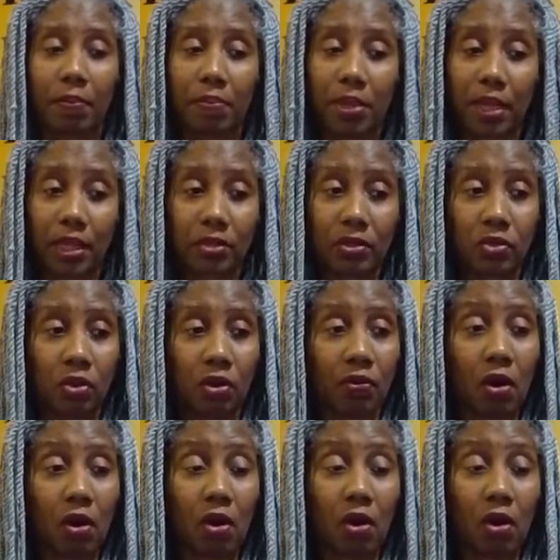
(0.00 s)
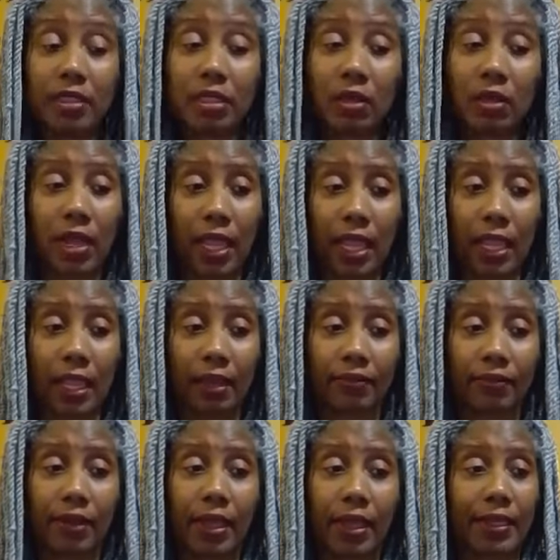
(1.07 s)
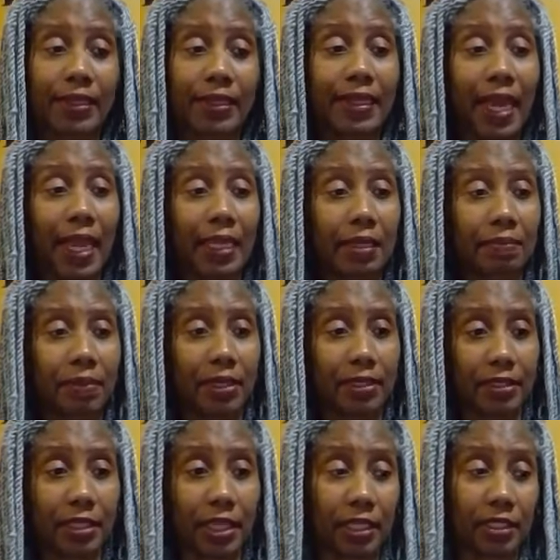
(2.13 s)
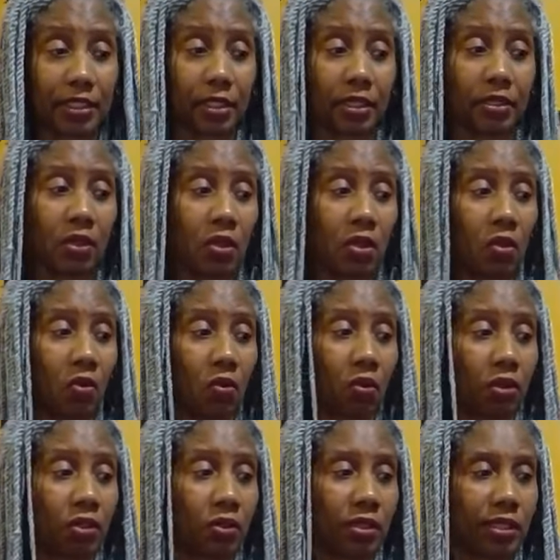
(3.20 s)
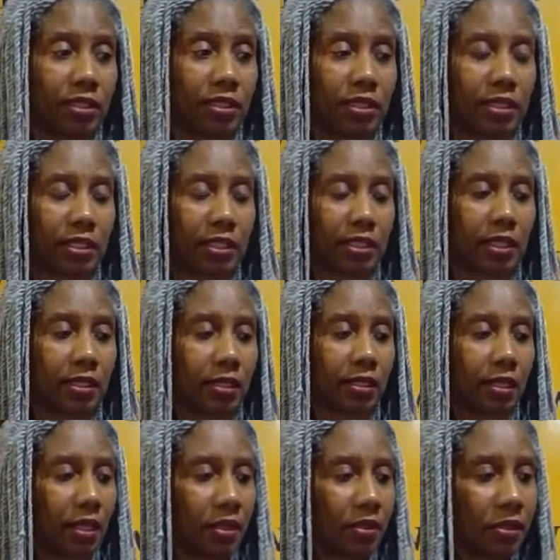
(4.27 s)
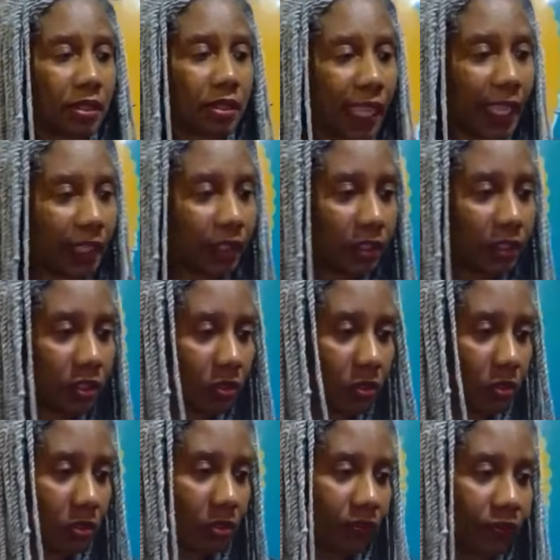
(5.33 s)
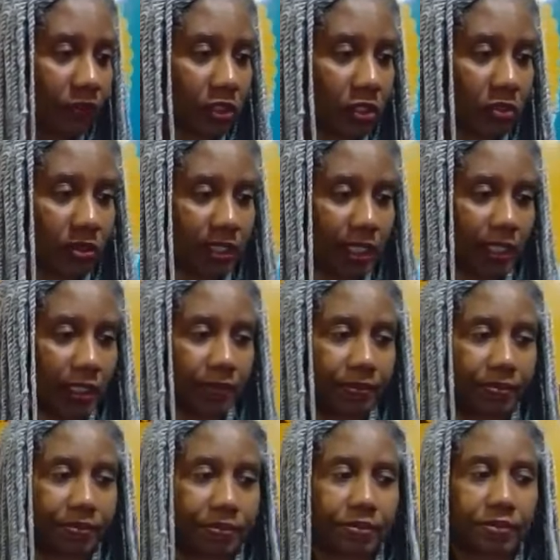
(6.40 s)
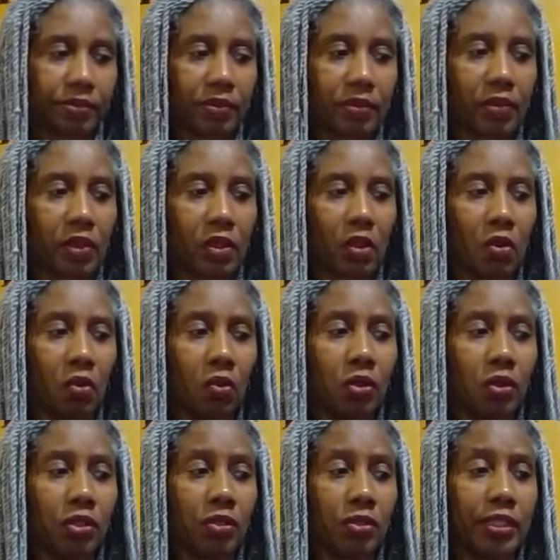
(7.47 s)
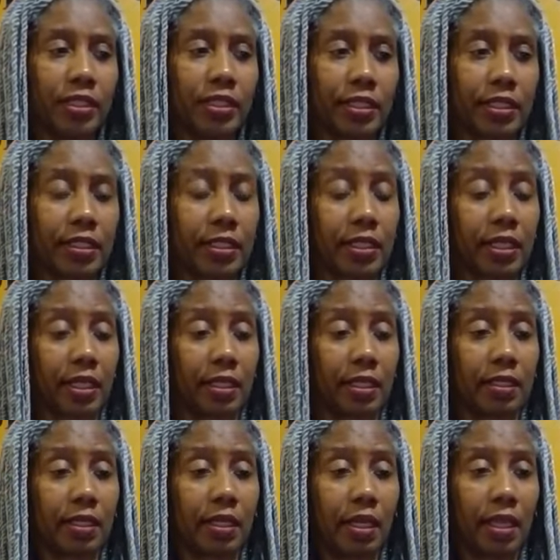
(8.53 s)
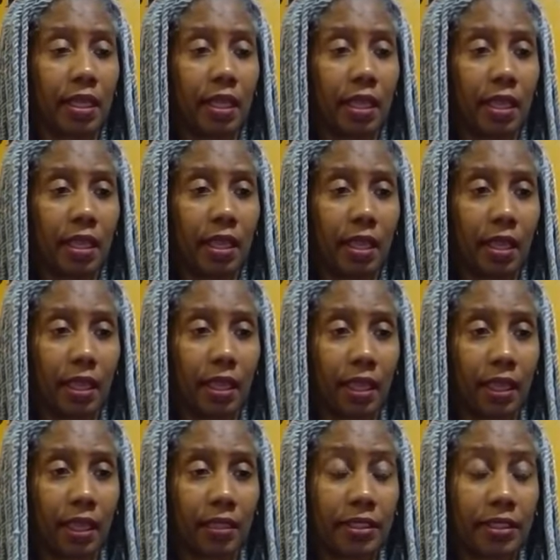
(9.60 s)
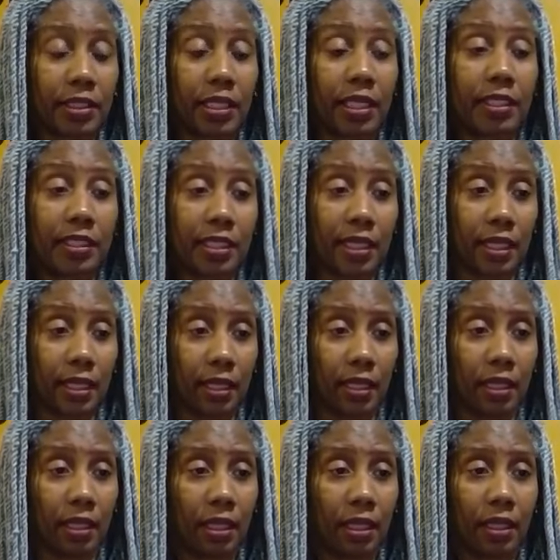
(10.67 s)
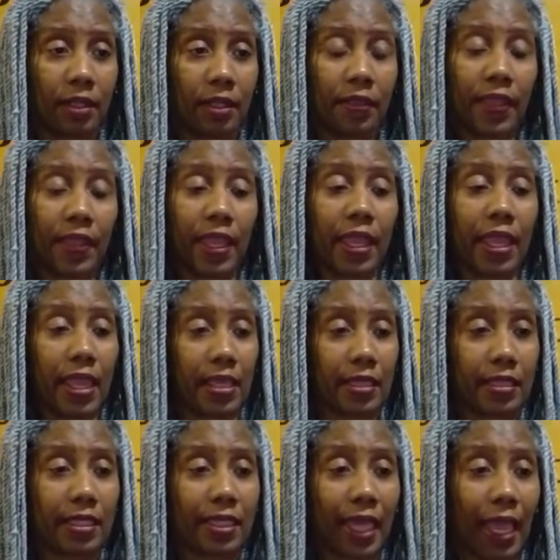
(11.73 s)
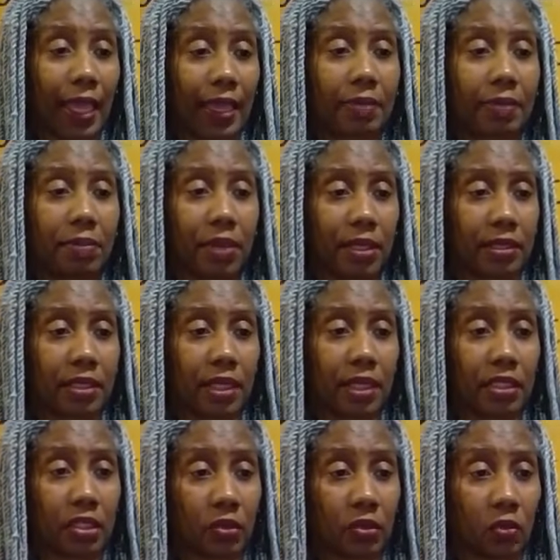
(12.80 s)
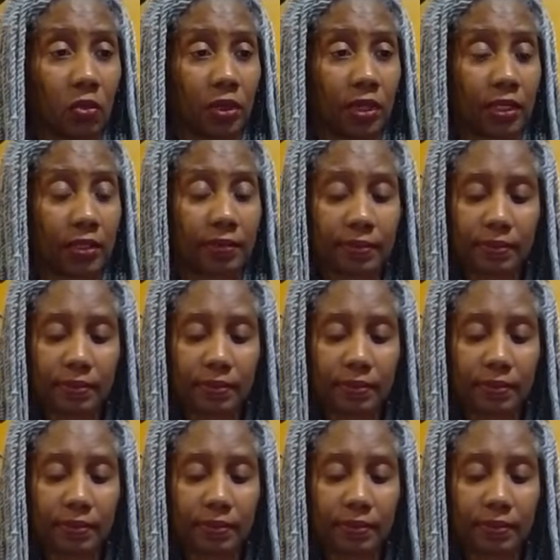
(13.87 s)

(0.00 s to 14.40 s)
Pandora also have guided meditation, or you can just get thank you for tuning in, or you can just get a CD that has guided meditation on it.